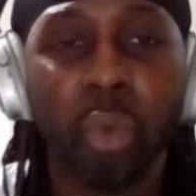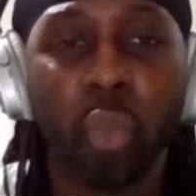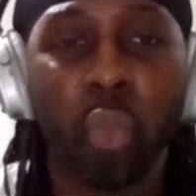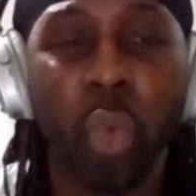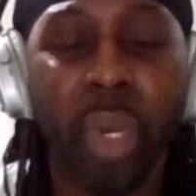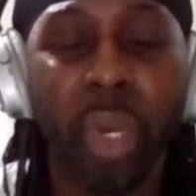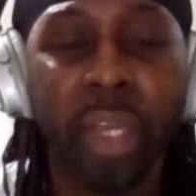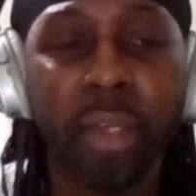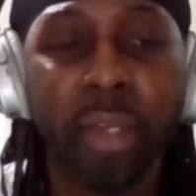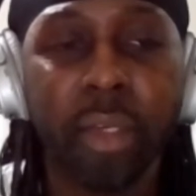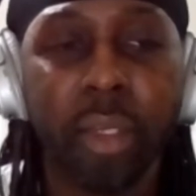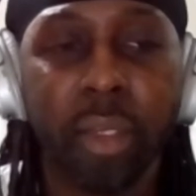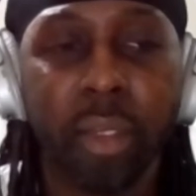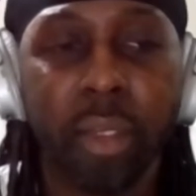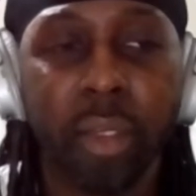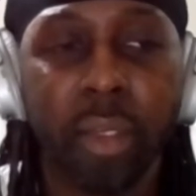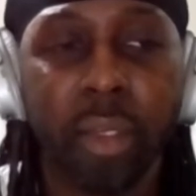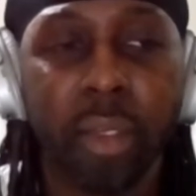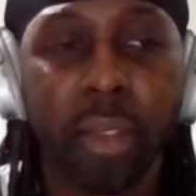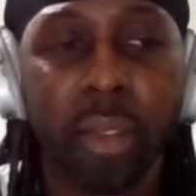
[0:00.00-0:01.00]
when
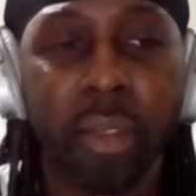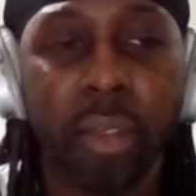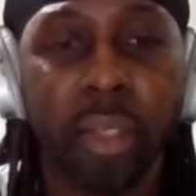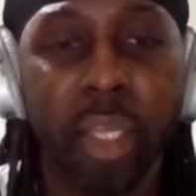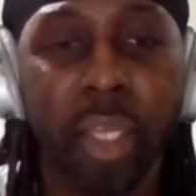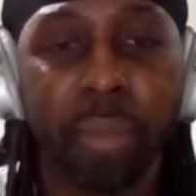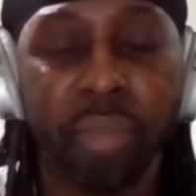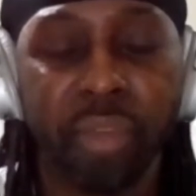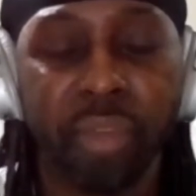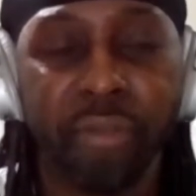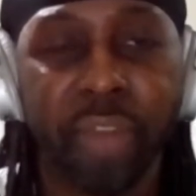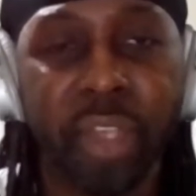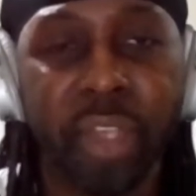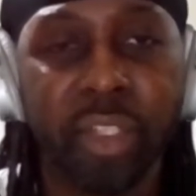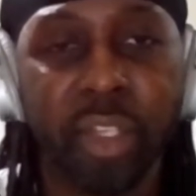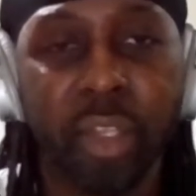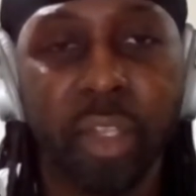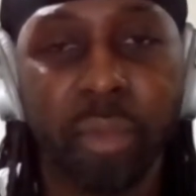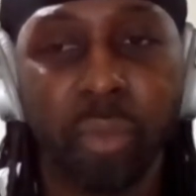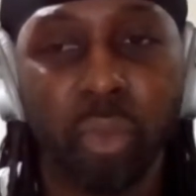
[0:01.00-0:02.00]
they
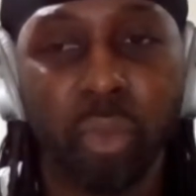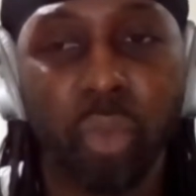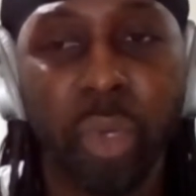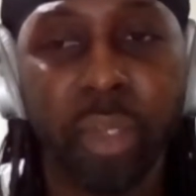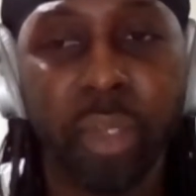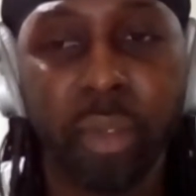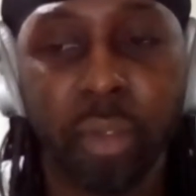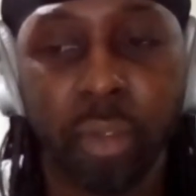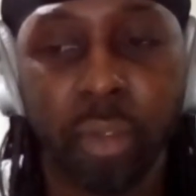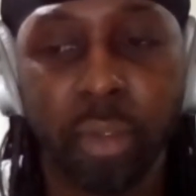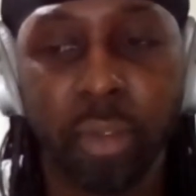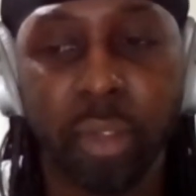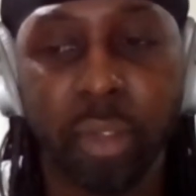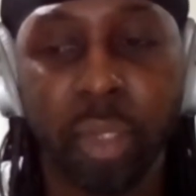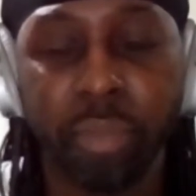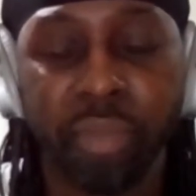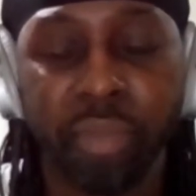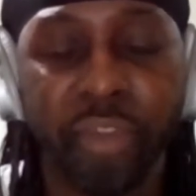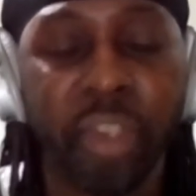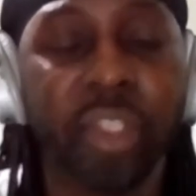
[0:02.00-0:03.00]
prevent them when they
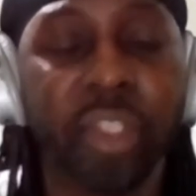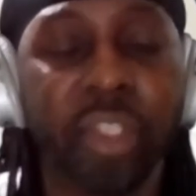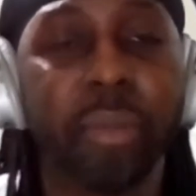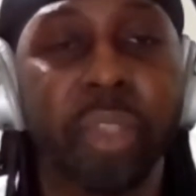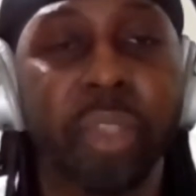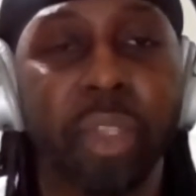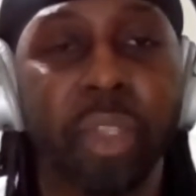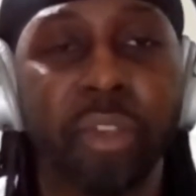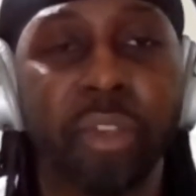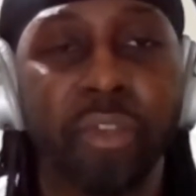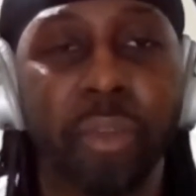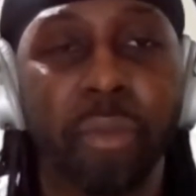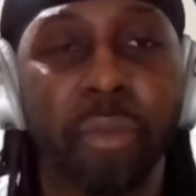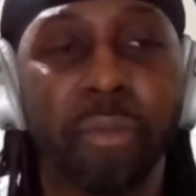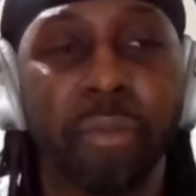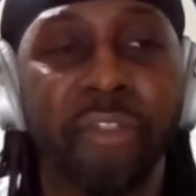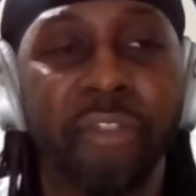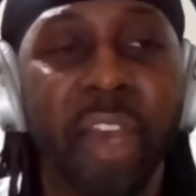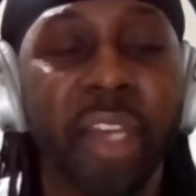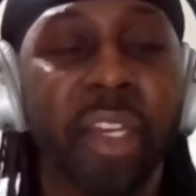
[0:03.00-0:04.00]
prevent themselves from
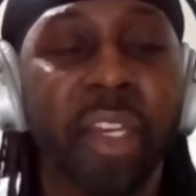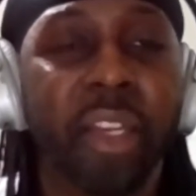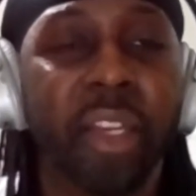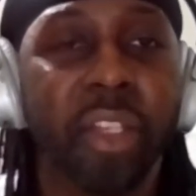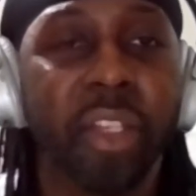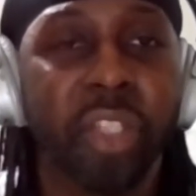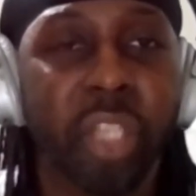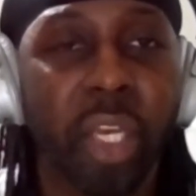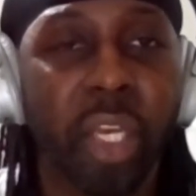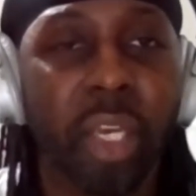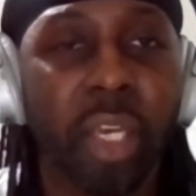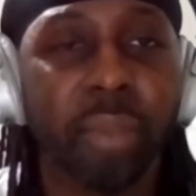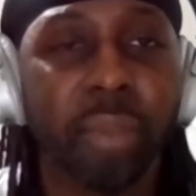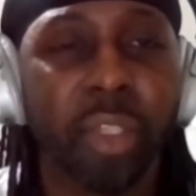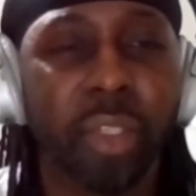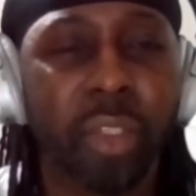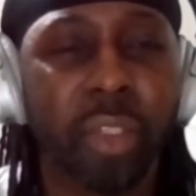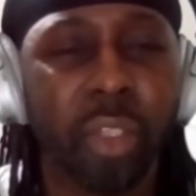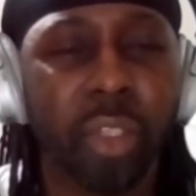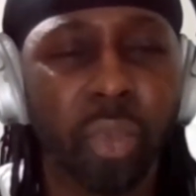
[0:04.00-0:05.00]
finding the time
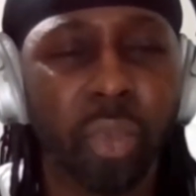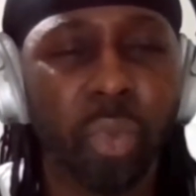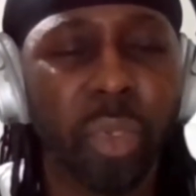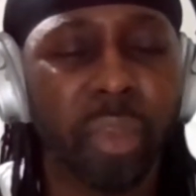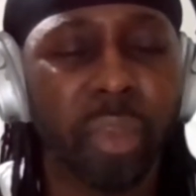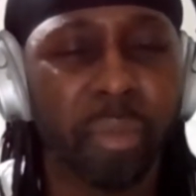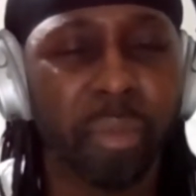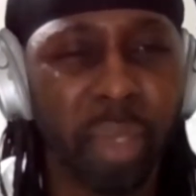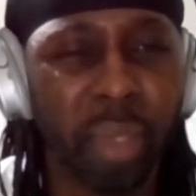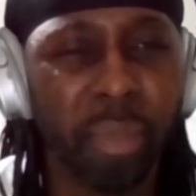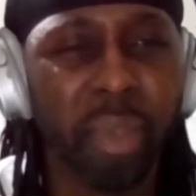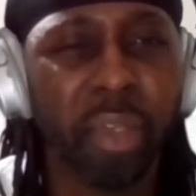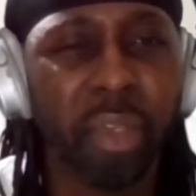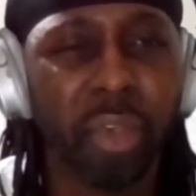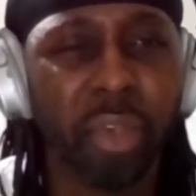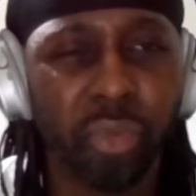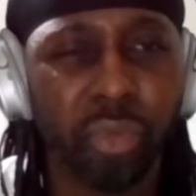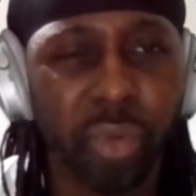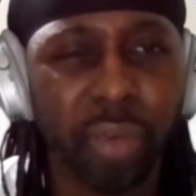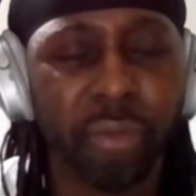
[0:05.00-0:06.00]
to deal with maybe the
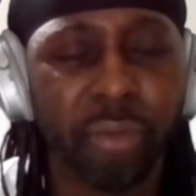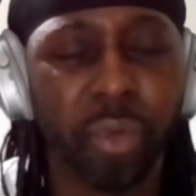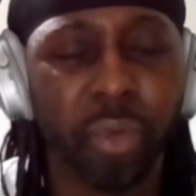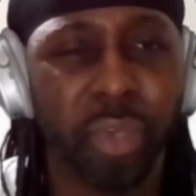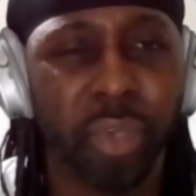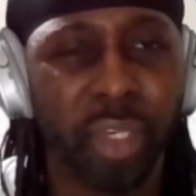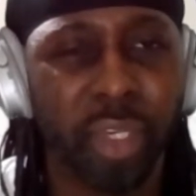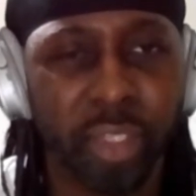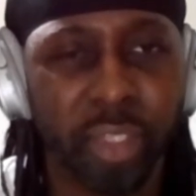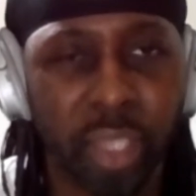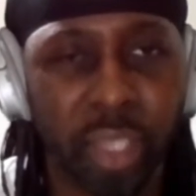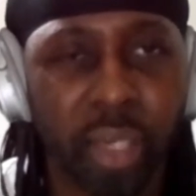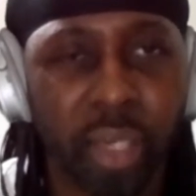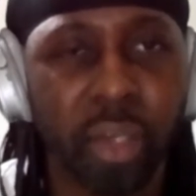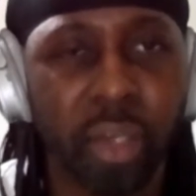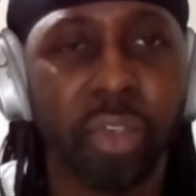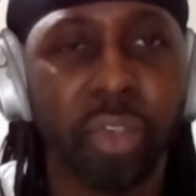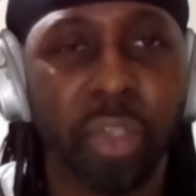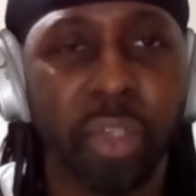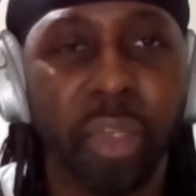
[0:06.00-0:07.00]
grief or the
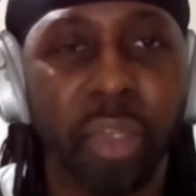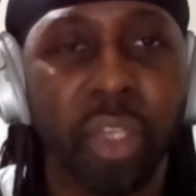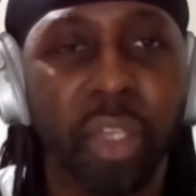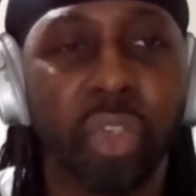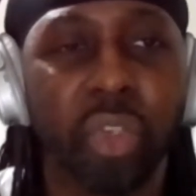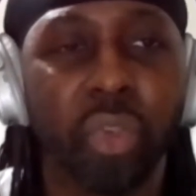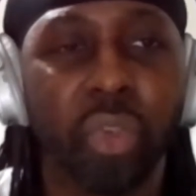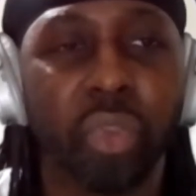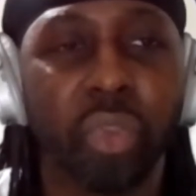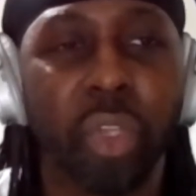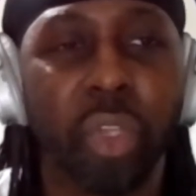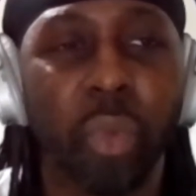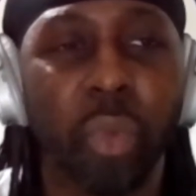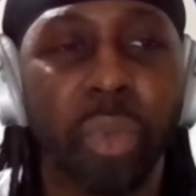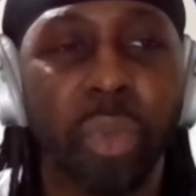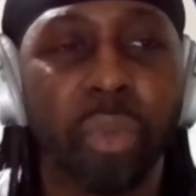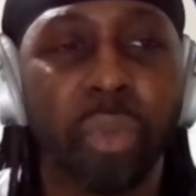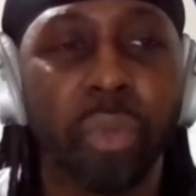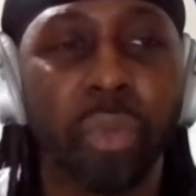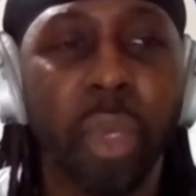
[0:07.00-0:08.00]
anxiety or some of the issues they
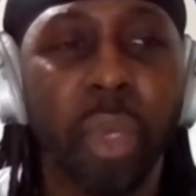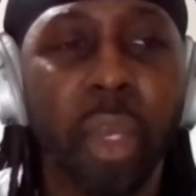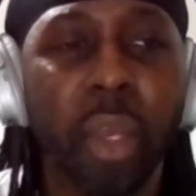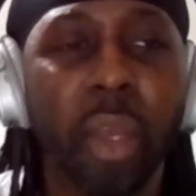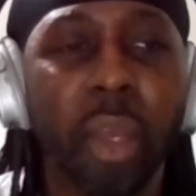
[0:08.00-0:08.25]
went through